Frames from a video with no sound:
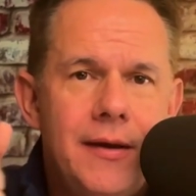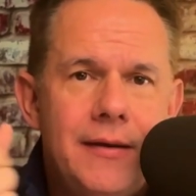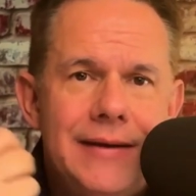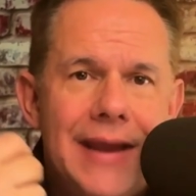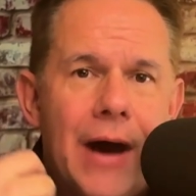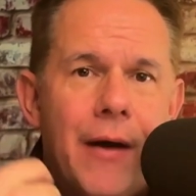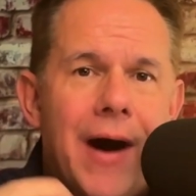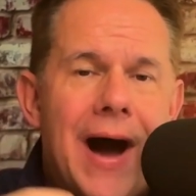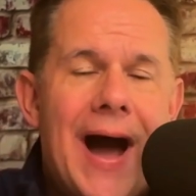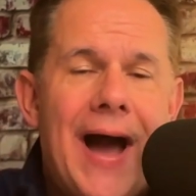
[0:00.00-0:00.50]

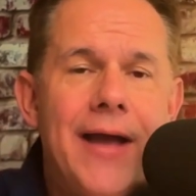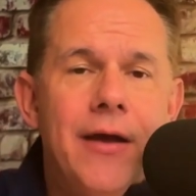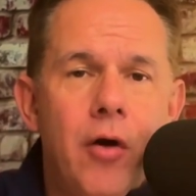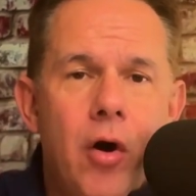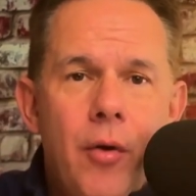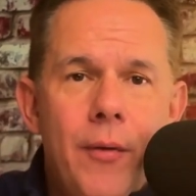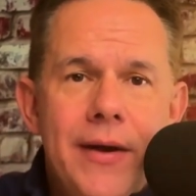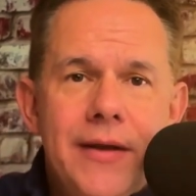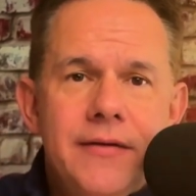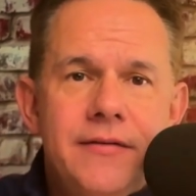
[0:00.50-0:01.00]
Now, I
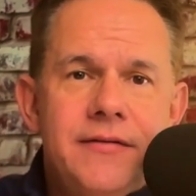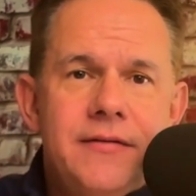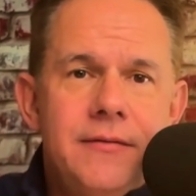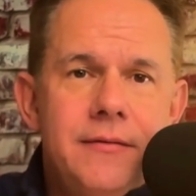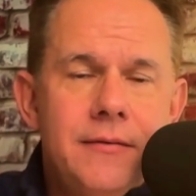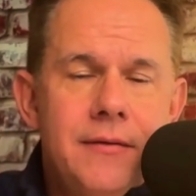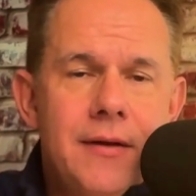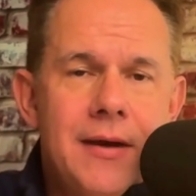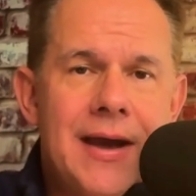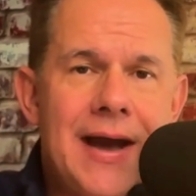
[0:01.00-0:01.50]
always
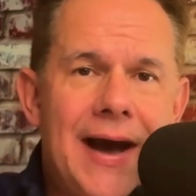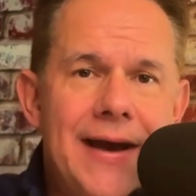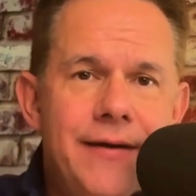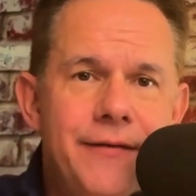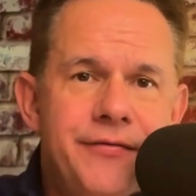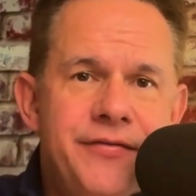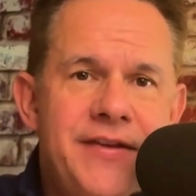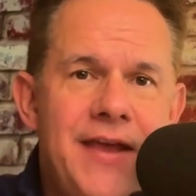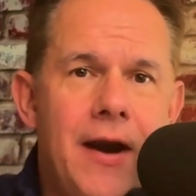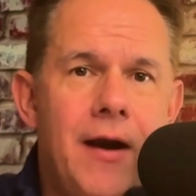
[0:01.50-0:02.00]
kind
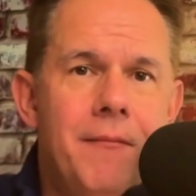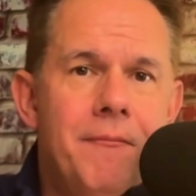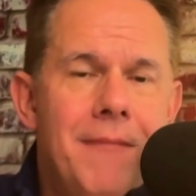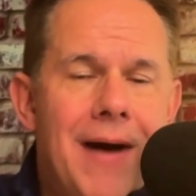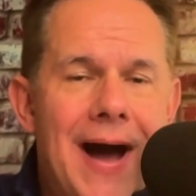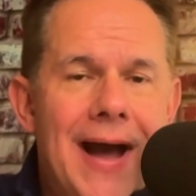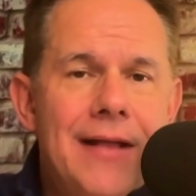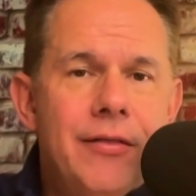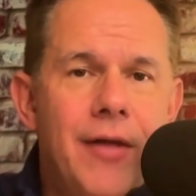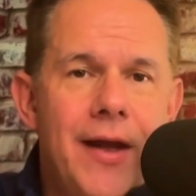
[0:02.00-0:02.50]
of set up
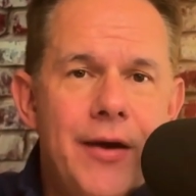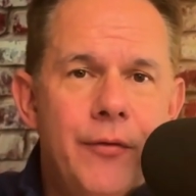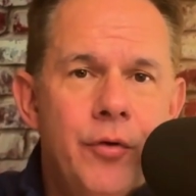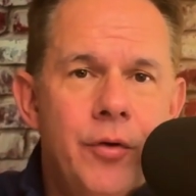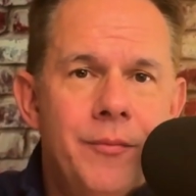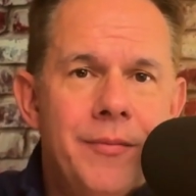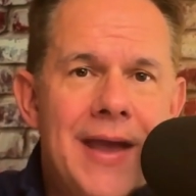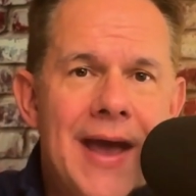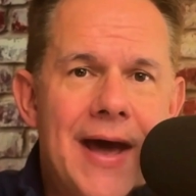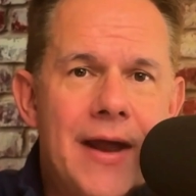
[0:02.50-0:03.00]
my
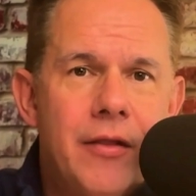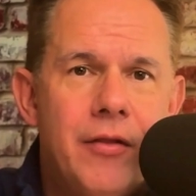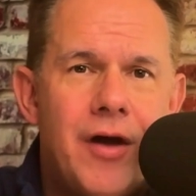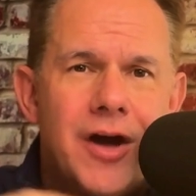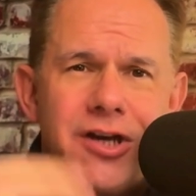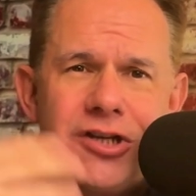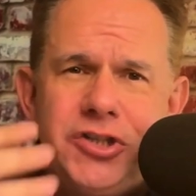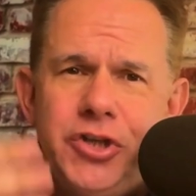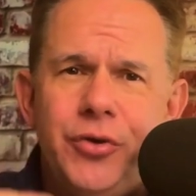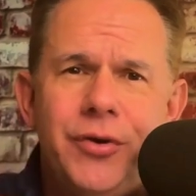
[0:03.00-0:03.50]
Lightroom catalogs.